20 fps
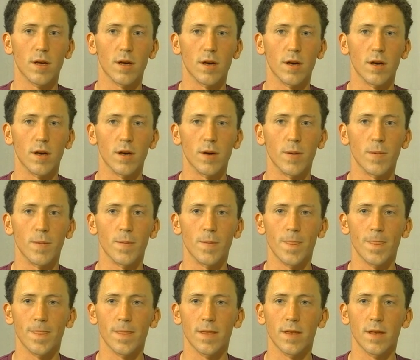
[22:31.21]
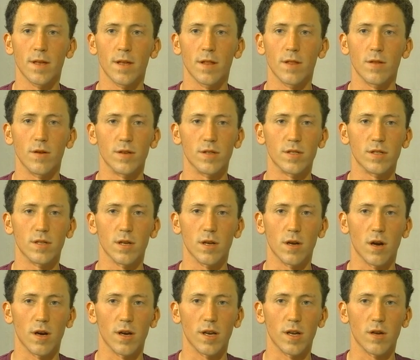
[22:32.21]
Um, there's
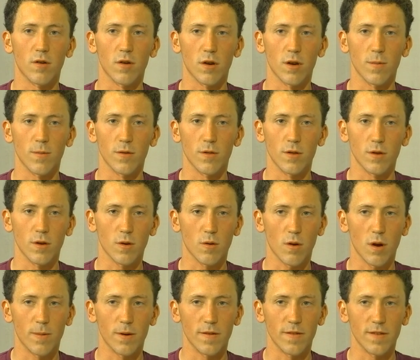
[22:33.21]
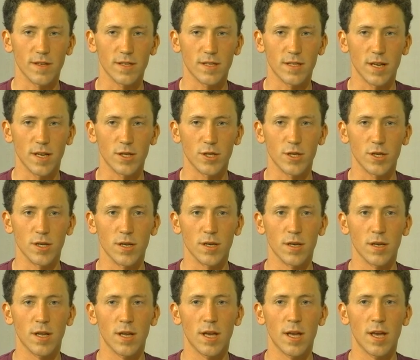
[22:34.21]
a gardening curriculum through the cooperative
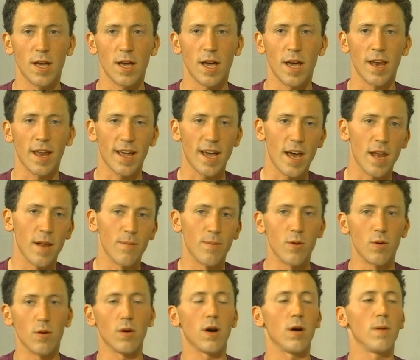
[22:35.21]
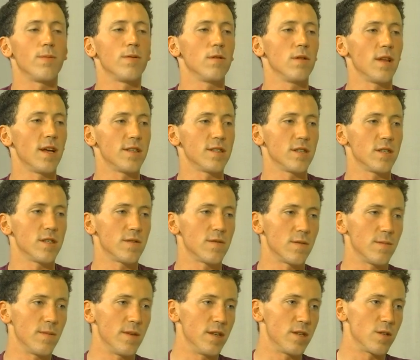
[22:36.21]
extension, and I kind of pull I'll pull lessons
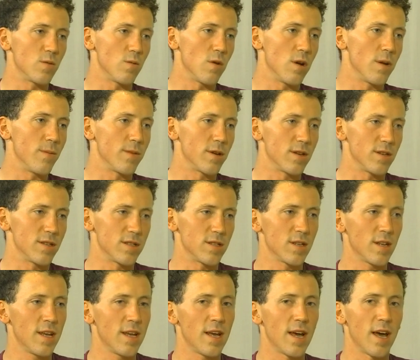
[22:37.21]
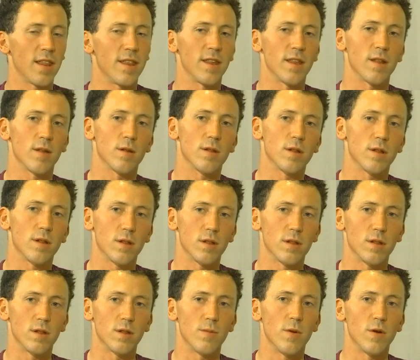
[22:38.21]
from each one because I think
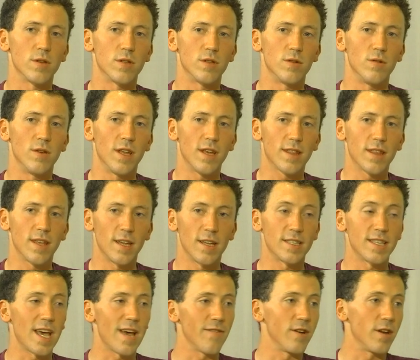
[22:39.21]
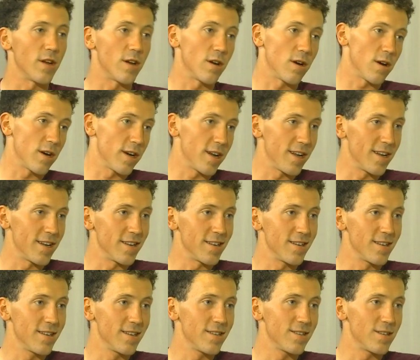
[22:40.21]
the most unique thing is having a
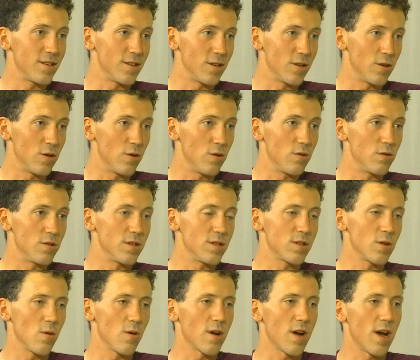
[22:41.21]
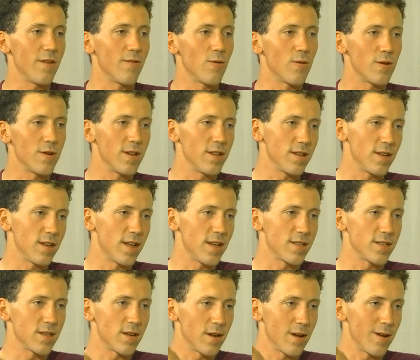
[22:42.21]
garden to use, and so we'll kind of orient the
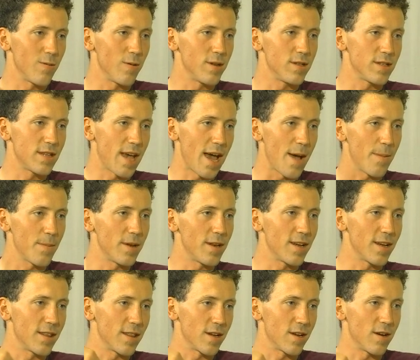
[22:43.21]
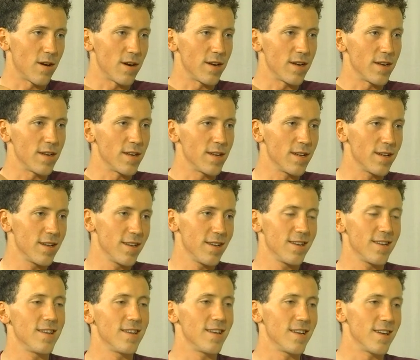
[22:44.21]
lesson on what's happening in the garden, yeah.
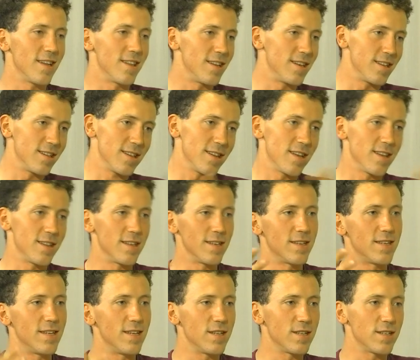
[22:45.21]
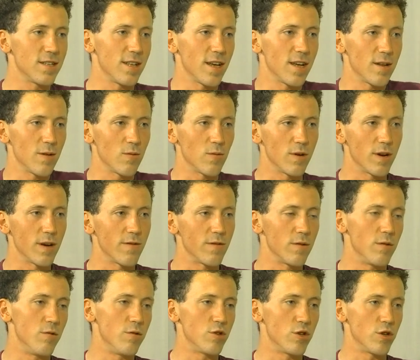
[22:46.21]
and then and then teach that
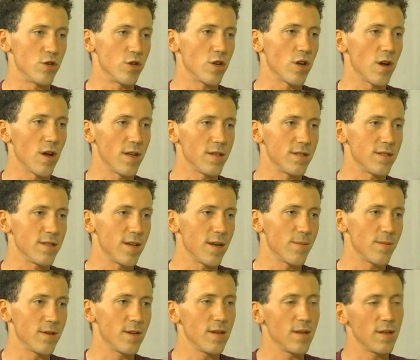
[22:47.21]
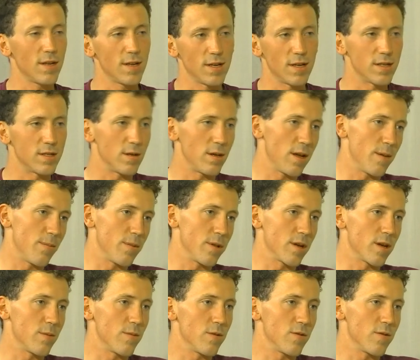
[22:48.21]
whatever nutrition concept is
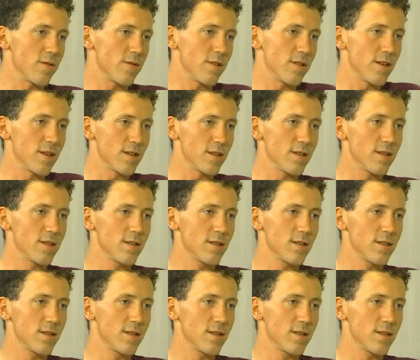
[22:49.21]
applicable for that.